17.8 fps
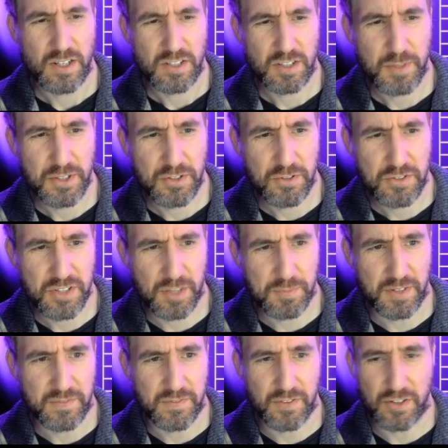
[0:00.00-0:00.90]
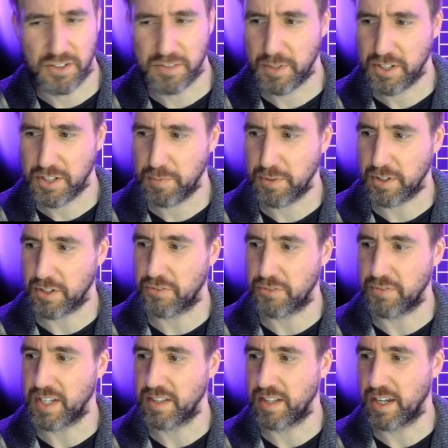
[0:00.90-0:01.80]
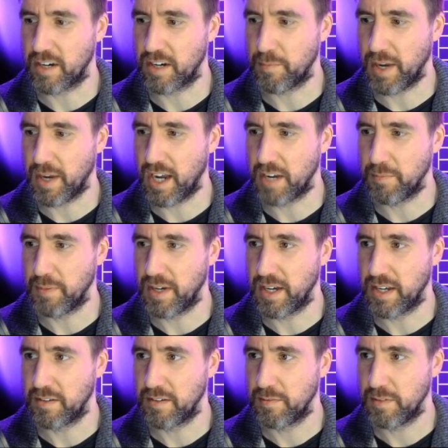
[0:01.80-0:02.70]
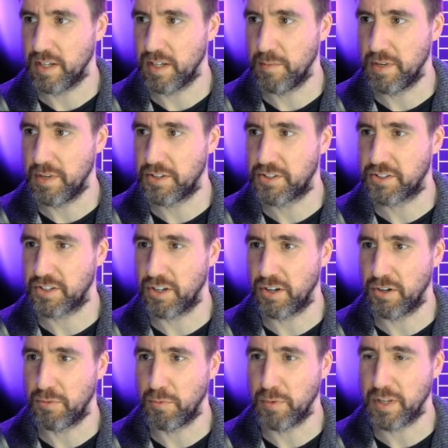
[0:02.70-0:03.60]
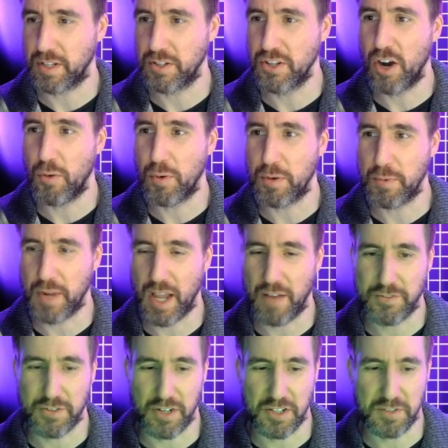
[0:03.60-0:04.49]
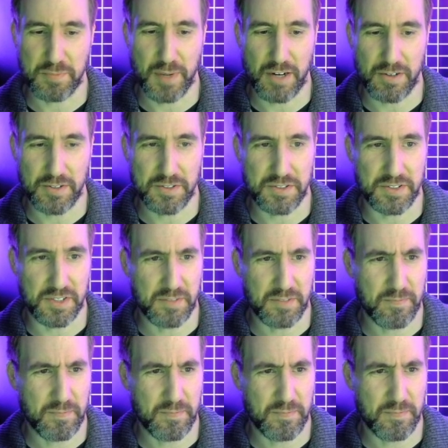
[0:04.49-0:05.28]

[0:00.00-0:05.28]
So let me do something first. Let me just put a green layer behind my image so we know when we have transparency.